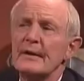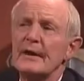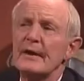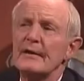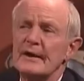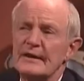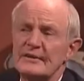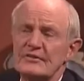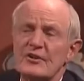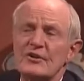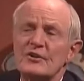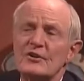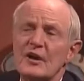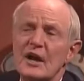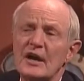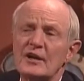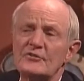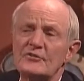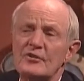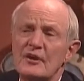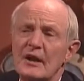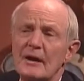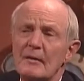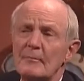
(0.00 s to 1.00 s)
it's a
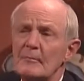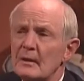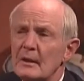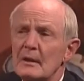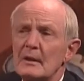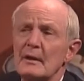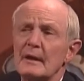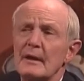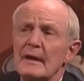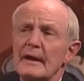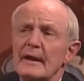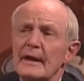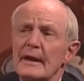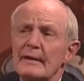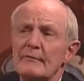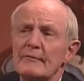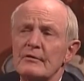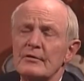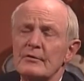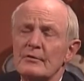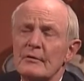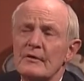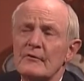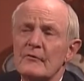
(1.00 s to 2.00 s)
touch-up every
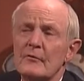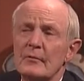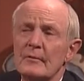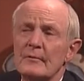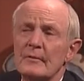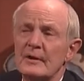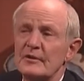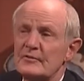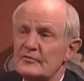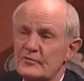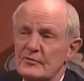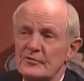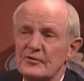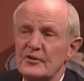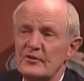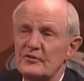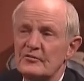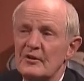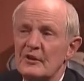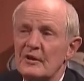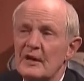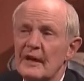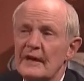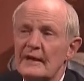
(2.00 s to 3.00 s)
3 or 4 months for just
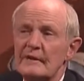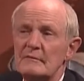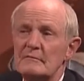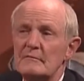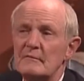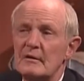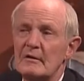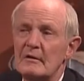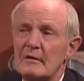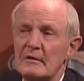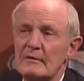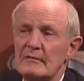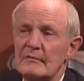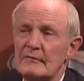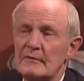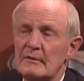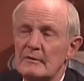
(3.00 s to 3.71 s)
a night, or